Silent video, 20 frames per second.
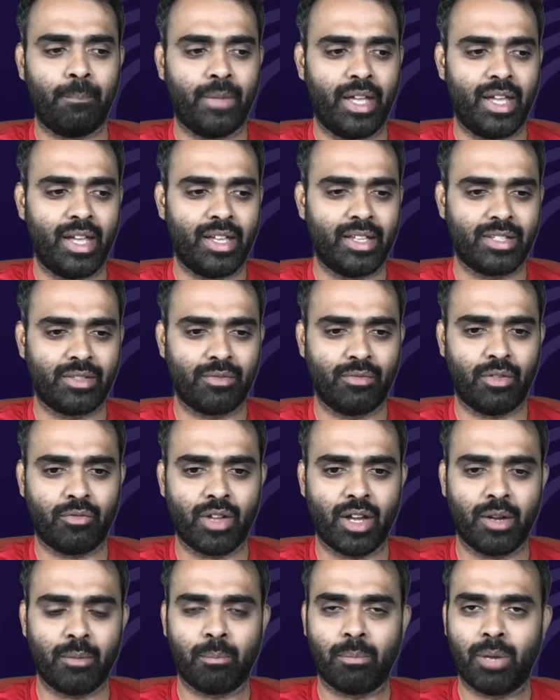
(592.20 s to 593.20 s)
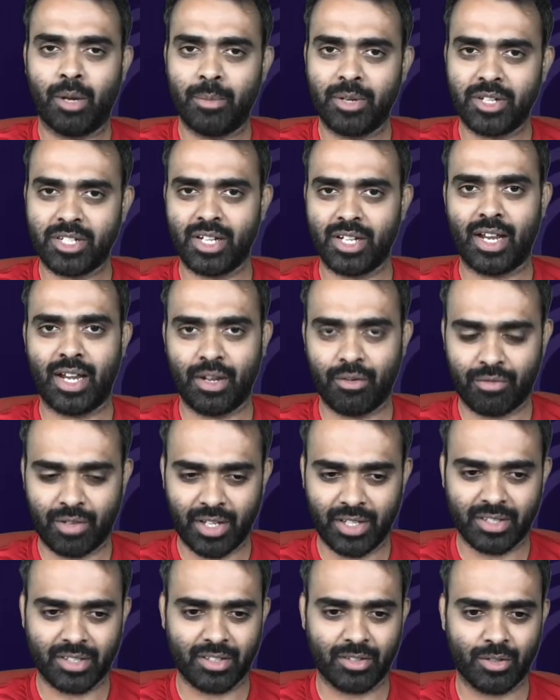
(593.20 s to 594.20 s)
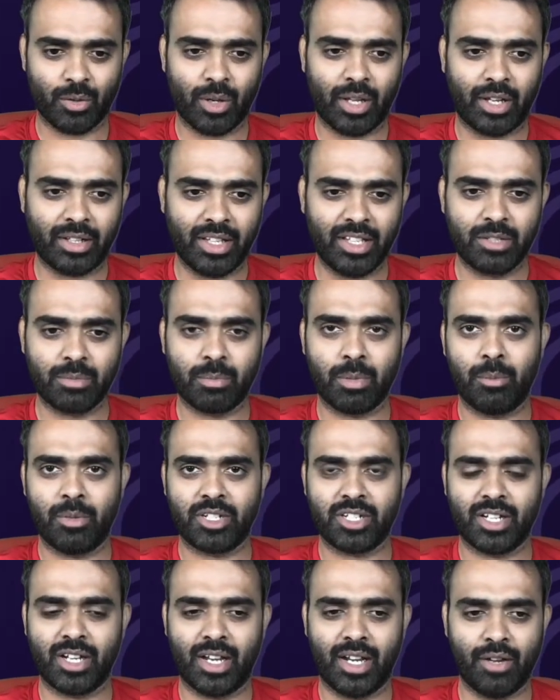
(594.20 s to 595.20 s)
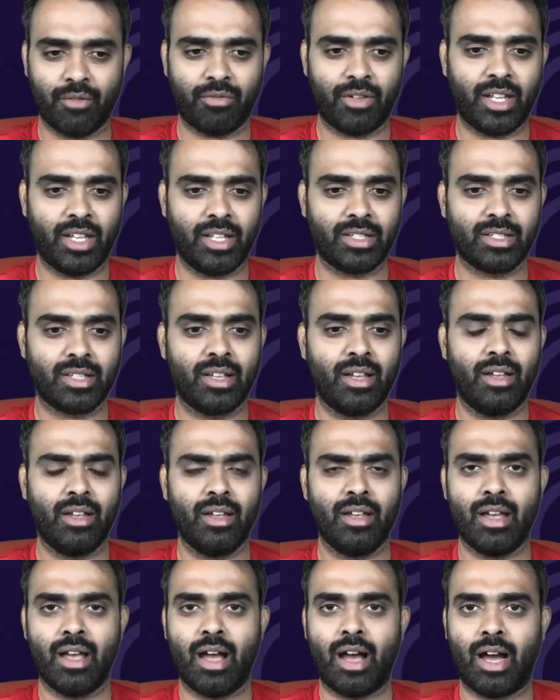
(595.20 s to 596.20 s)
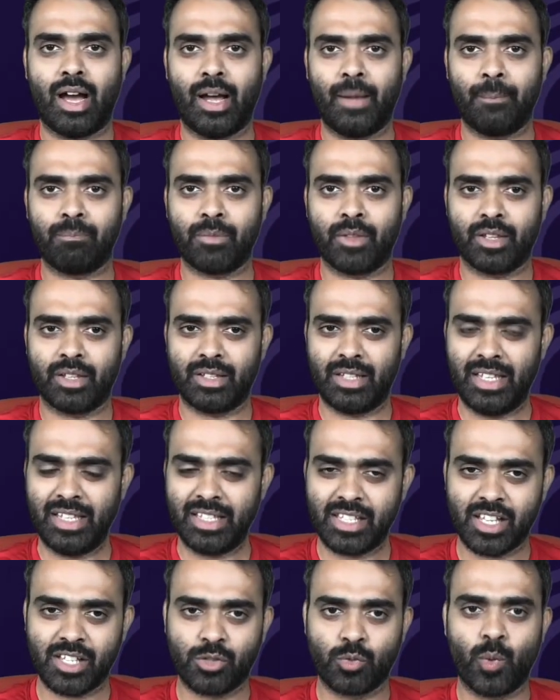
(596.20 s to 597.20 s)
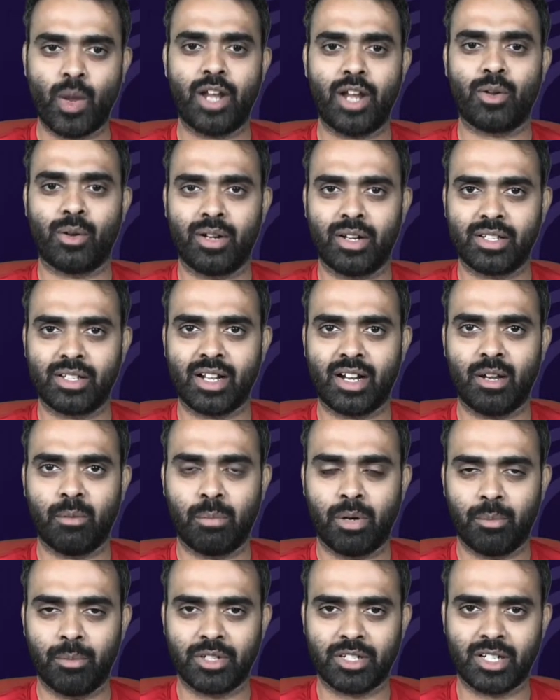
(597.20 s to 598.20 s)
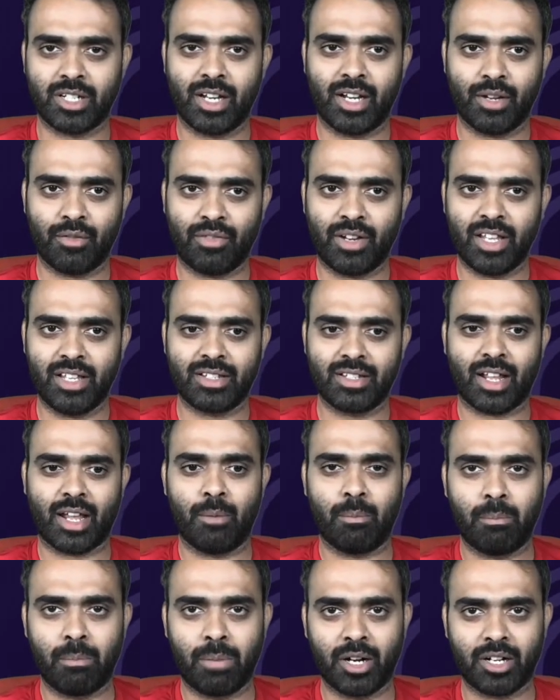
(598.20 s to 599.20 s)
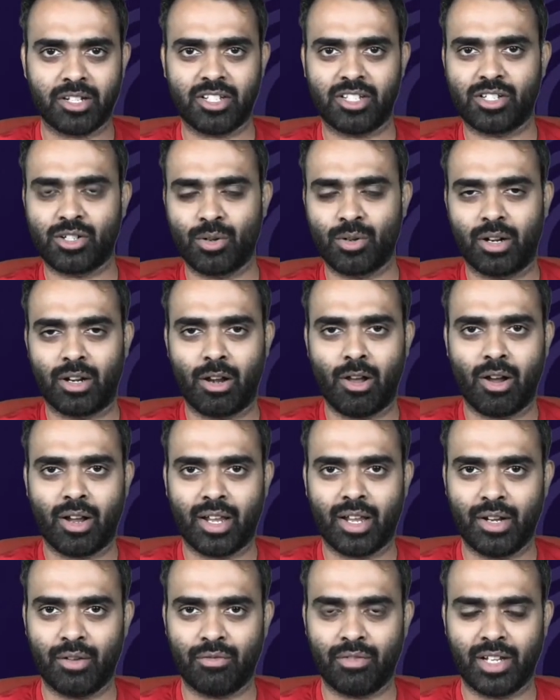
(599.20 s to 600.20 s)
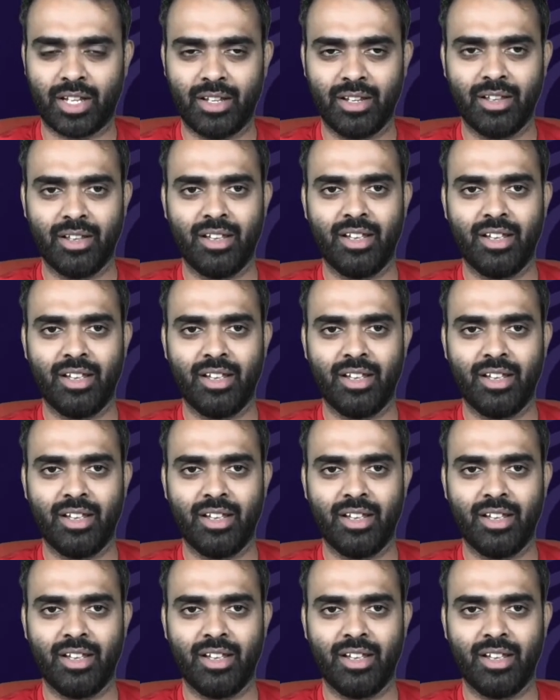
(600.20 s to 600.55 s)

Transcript: Is we've done permissioned NFTs. So like these permissioned NFTs, the easiest way to understand a permissioned NFT is like a purchase to unlock NFT.